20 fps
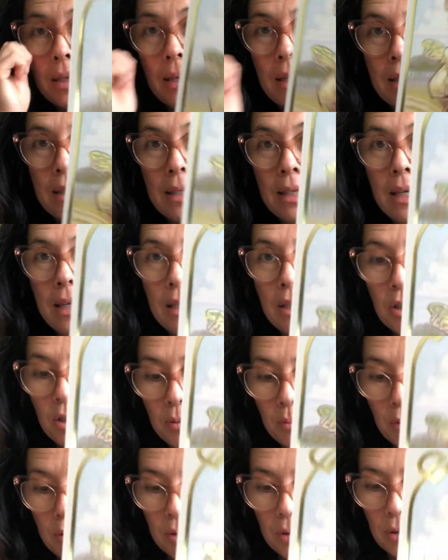a
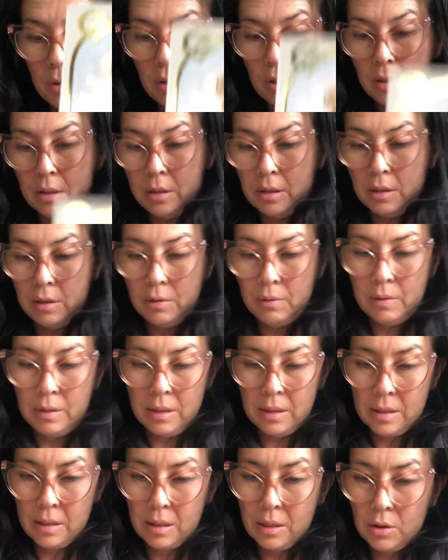tangible start, you know. And
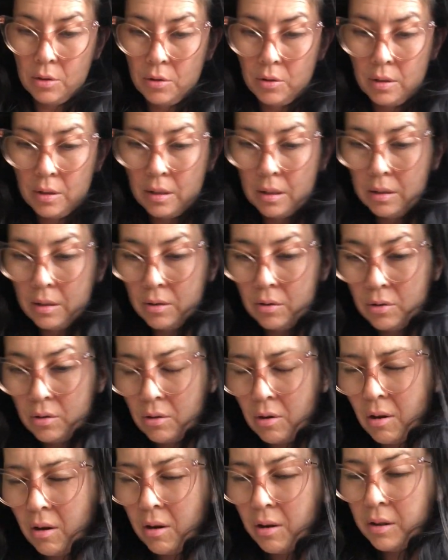it's interesting because there's
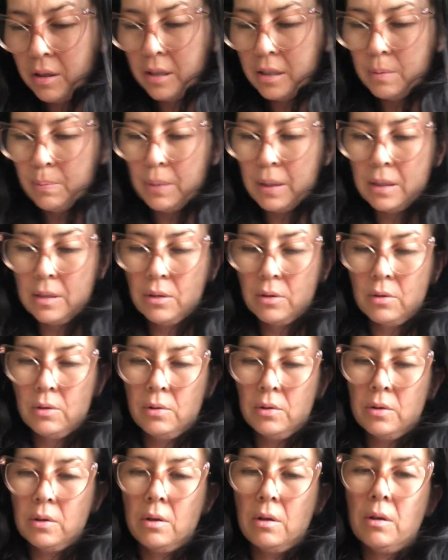all these
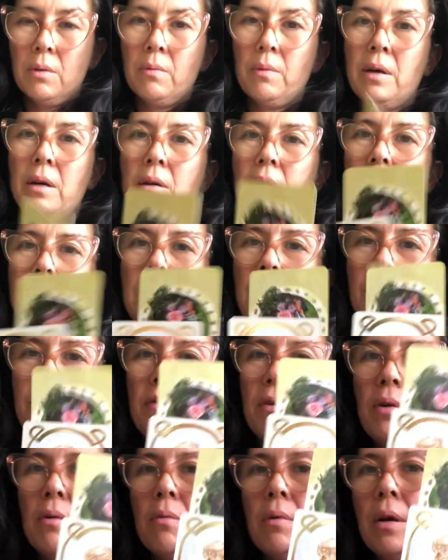pentacles all around, and that
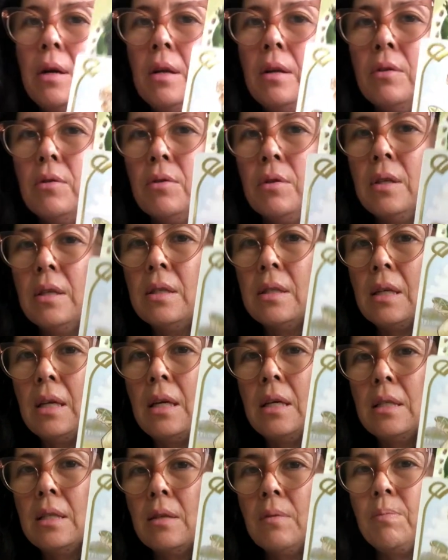fell right under this
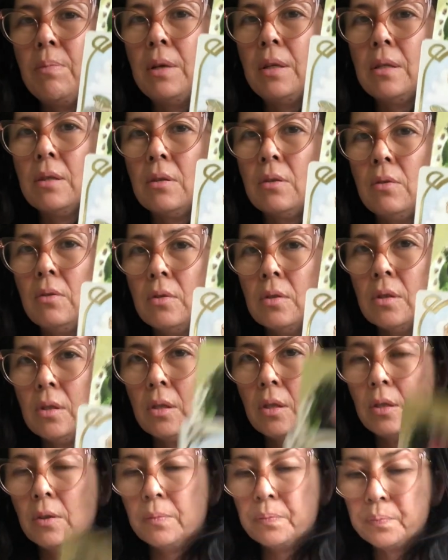Ace of Pentacles,
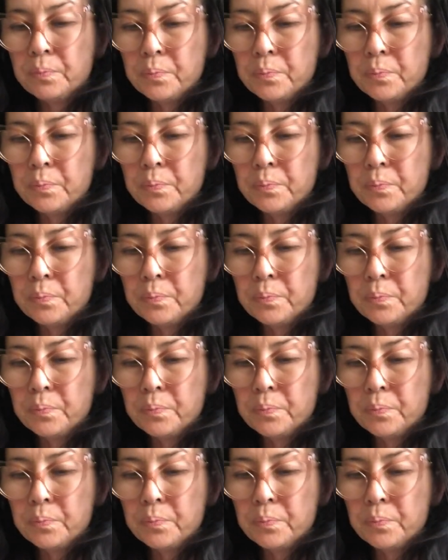you know.